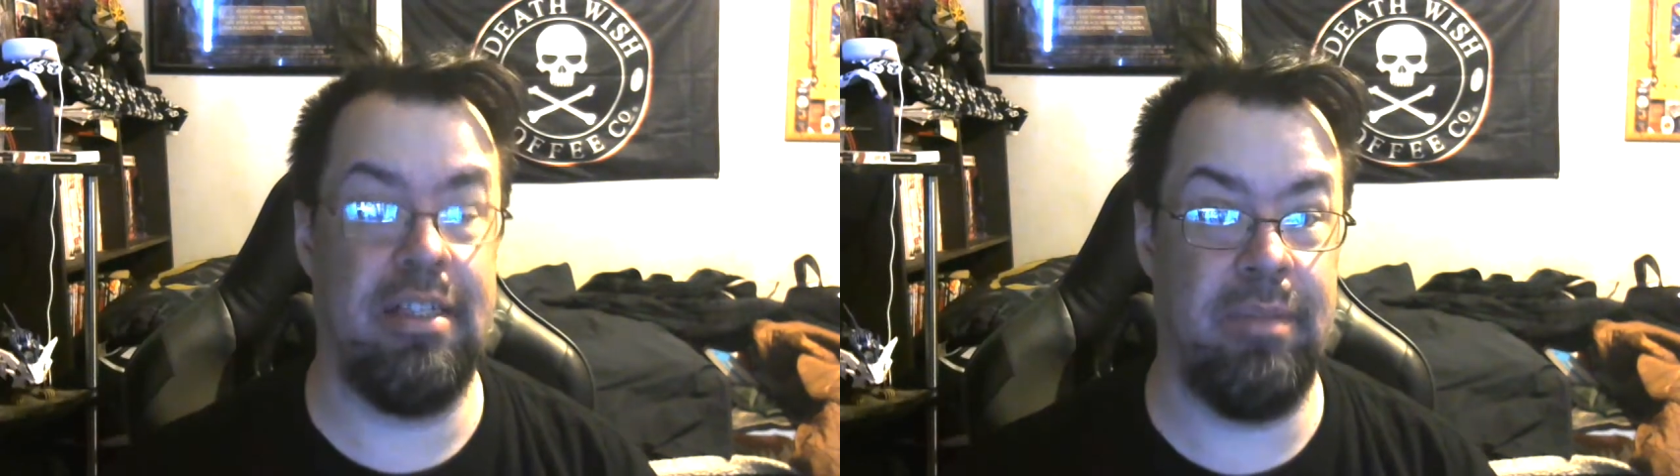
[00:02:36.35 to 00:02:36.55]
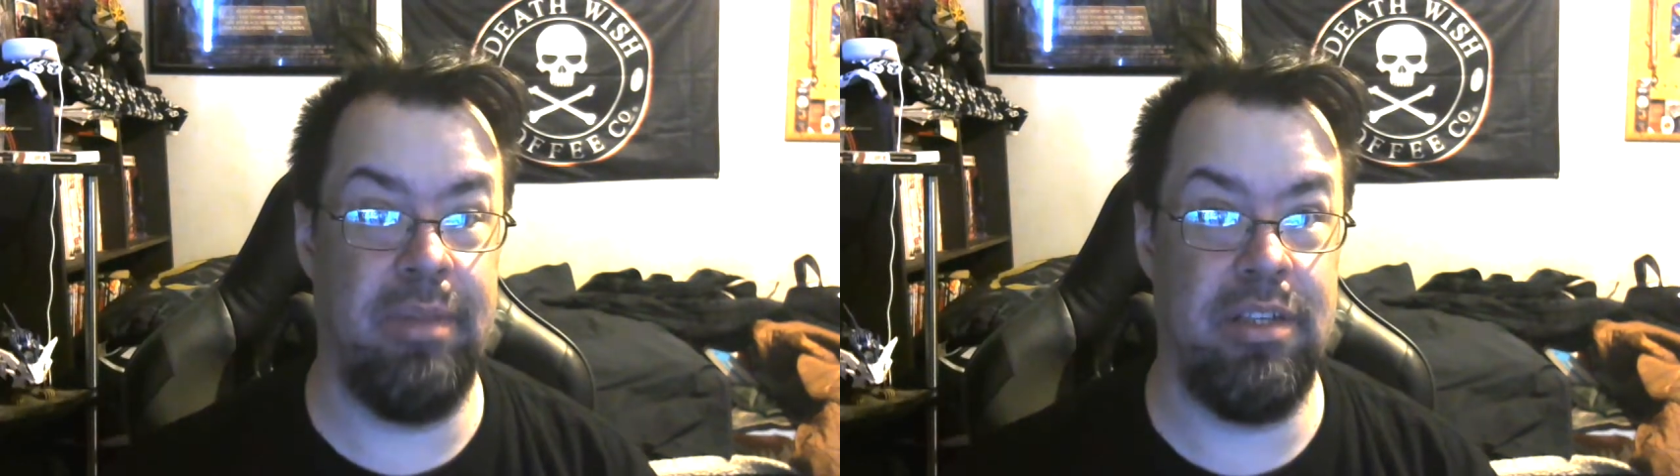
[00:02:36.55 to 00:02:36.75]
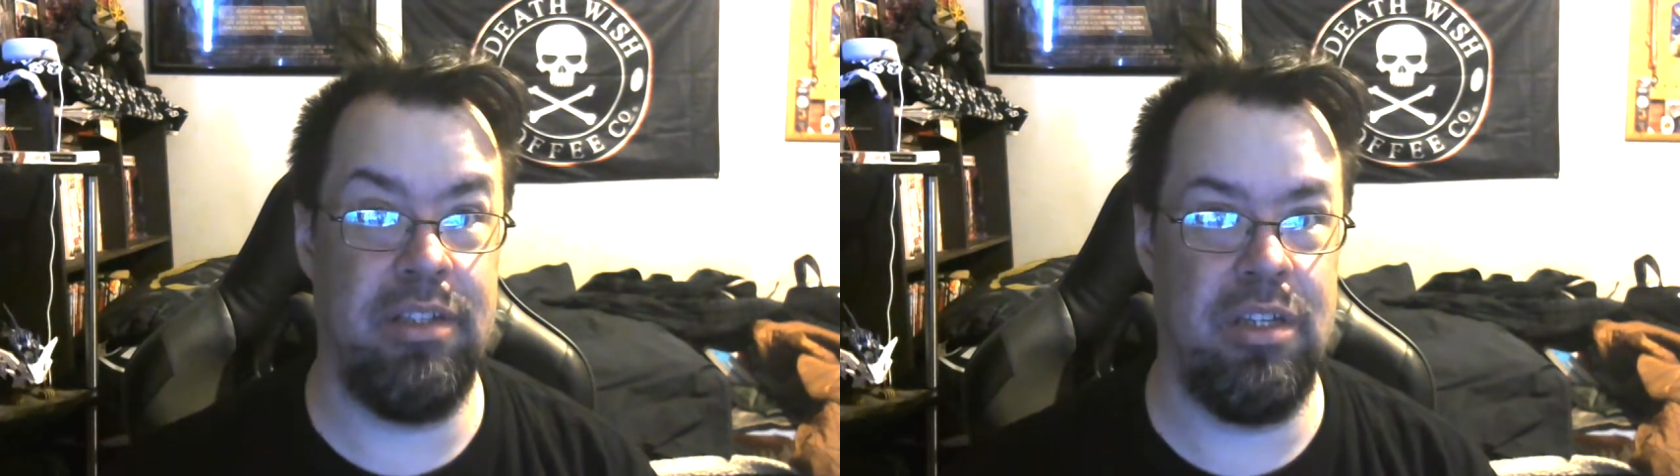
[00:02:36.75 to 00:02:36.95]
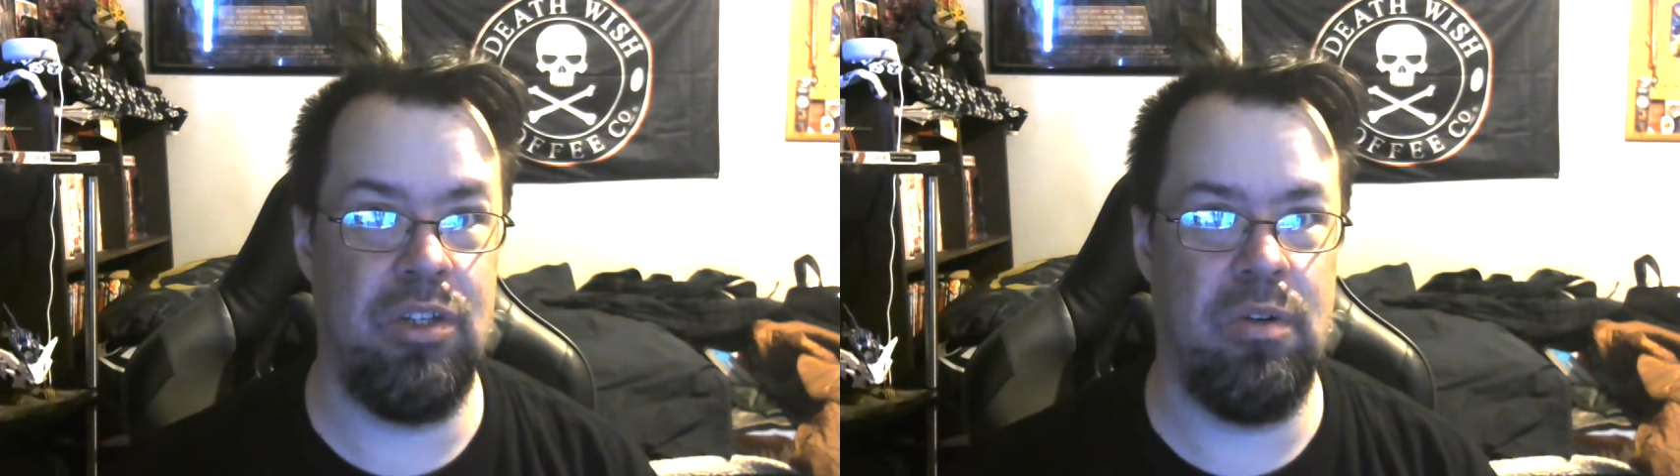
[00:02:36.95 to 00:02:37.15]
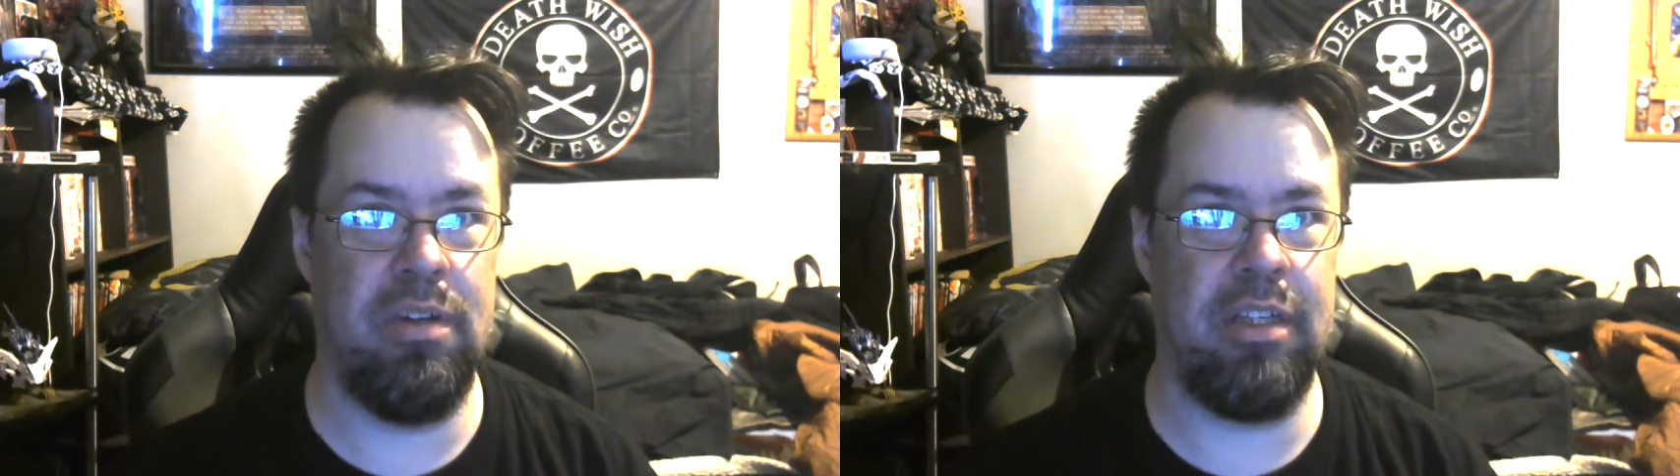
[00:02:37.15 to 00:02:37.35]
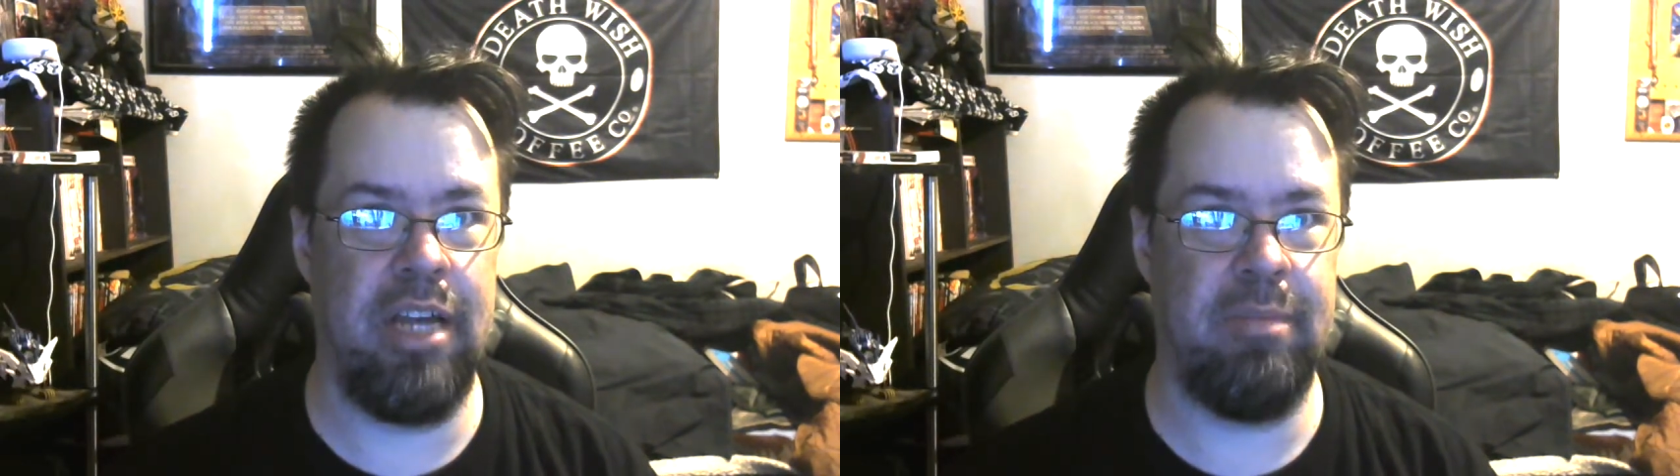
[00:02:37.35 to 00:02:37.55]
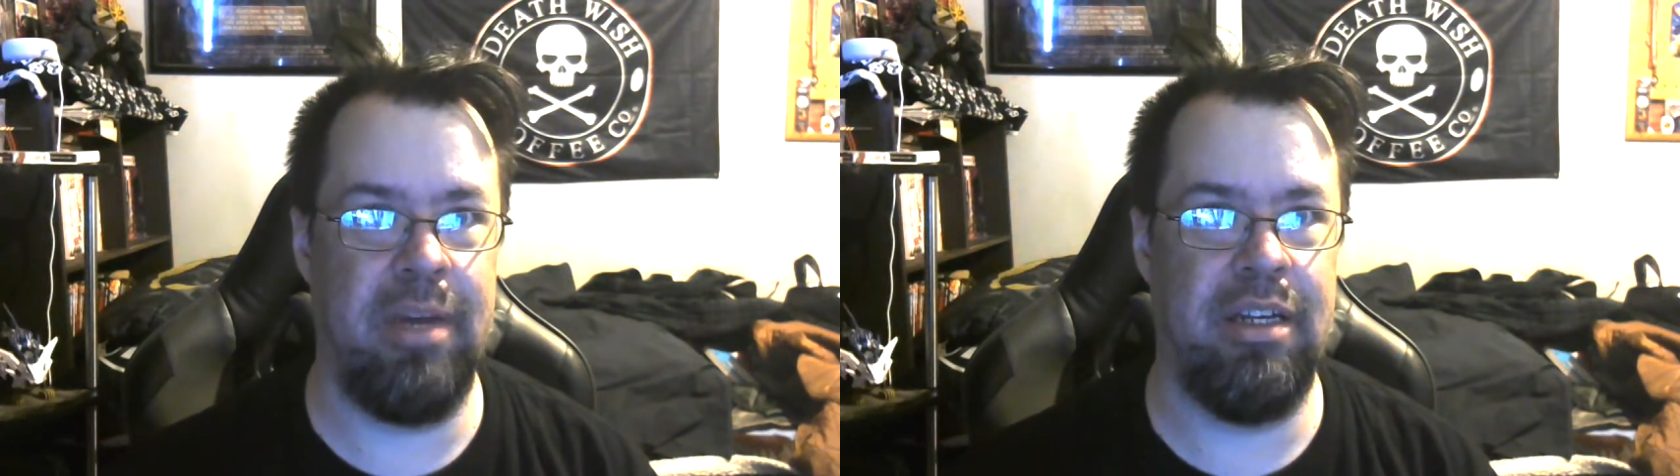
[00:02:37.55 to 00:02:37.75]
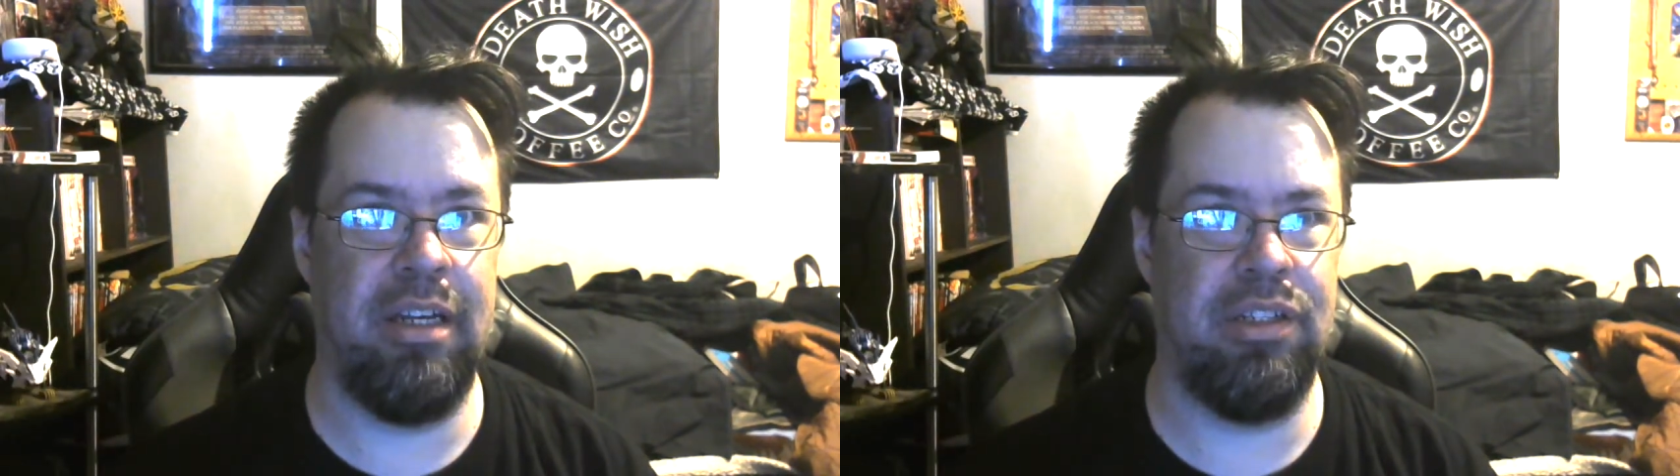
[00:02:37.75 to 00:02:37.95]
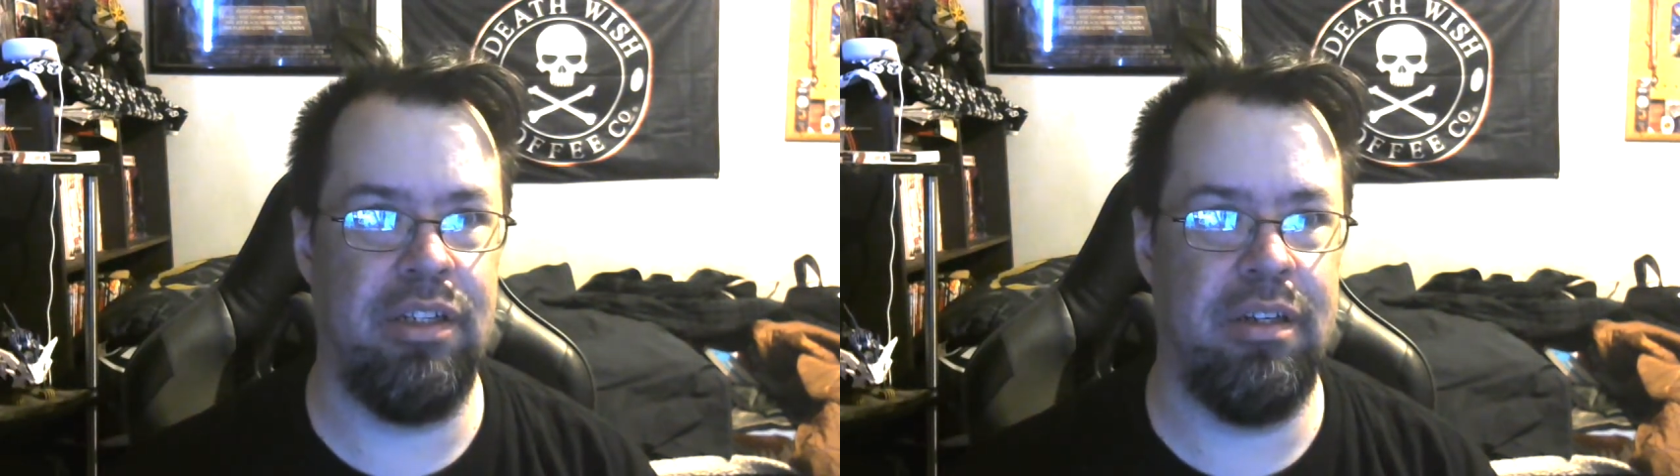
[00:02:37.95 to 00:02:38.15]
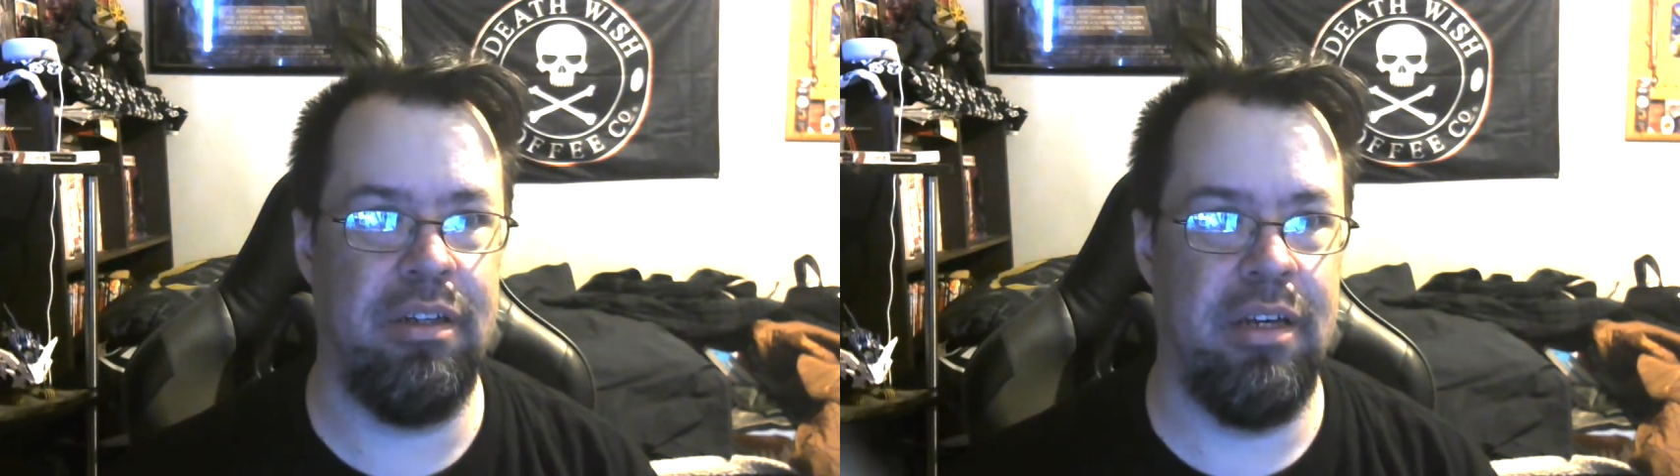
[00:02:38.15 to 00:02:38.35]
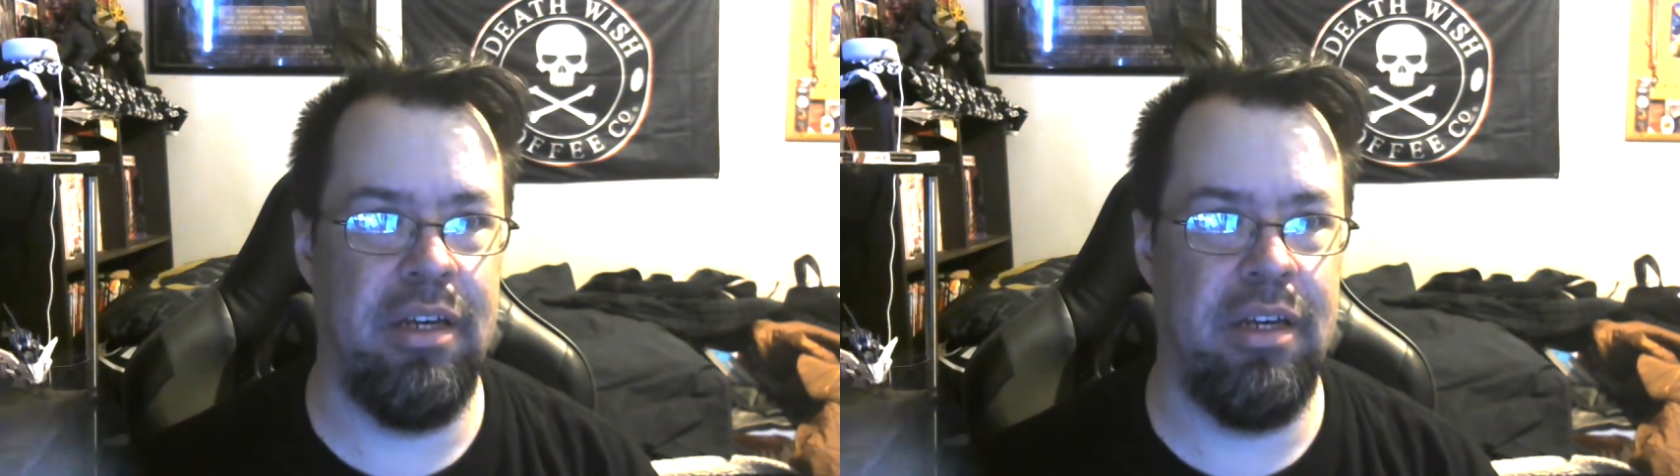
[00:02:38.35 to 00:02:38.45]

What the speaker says: some of these sea stories catch my attention.